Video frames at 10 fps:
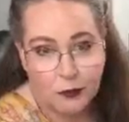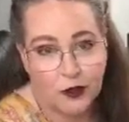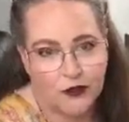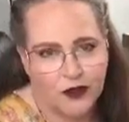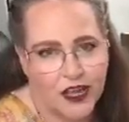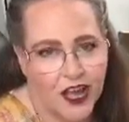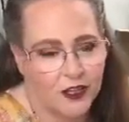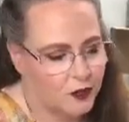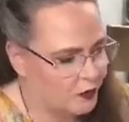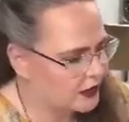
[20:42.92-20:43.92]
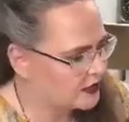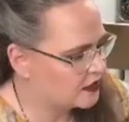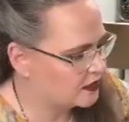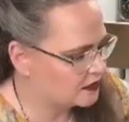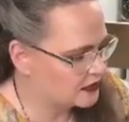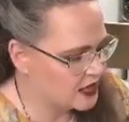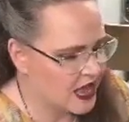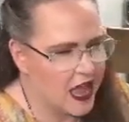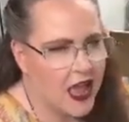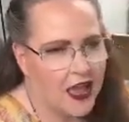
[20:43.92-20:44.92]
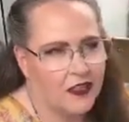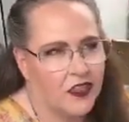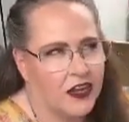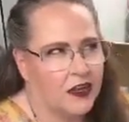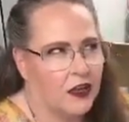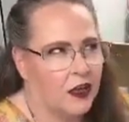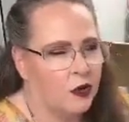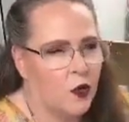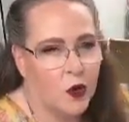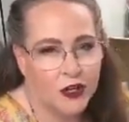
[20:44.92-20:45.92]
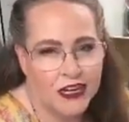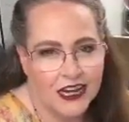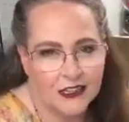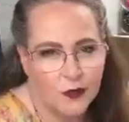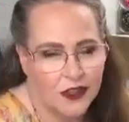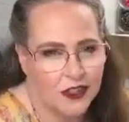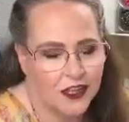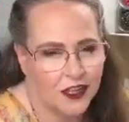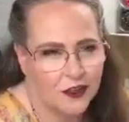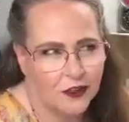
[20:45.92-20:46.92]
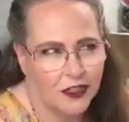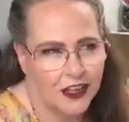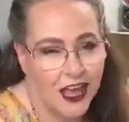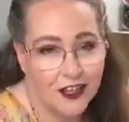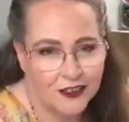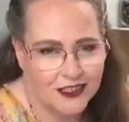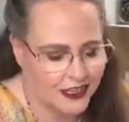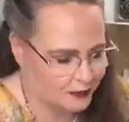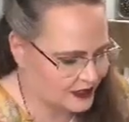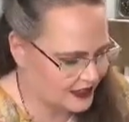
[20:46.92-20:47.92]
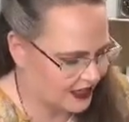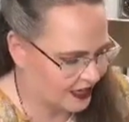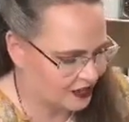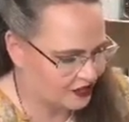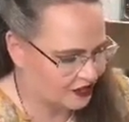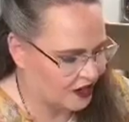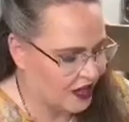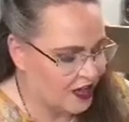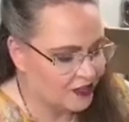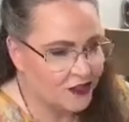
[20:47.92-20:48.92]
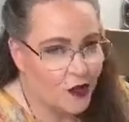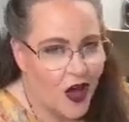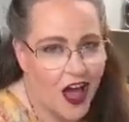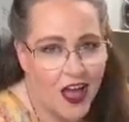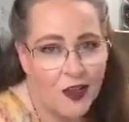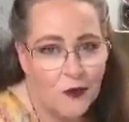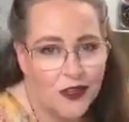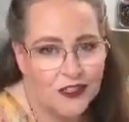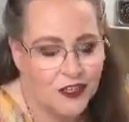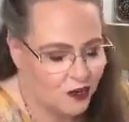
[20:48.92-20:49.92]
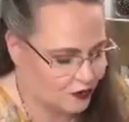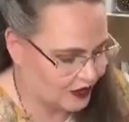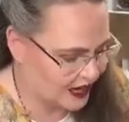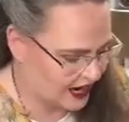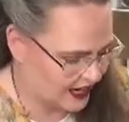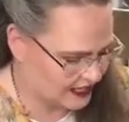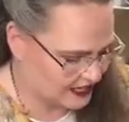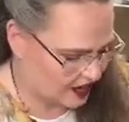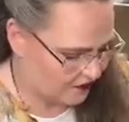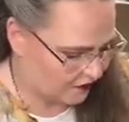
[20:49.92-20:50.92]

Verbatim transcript: beautiful color wheels and then it uh, coordinates with the, the color scheme selector. So I want to create a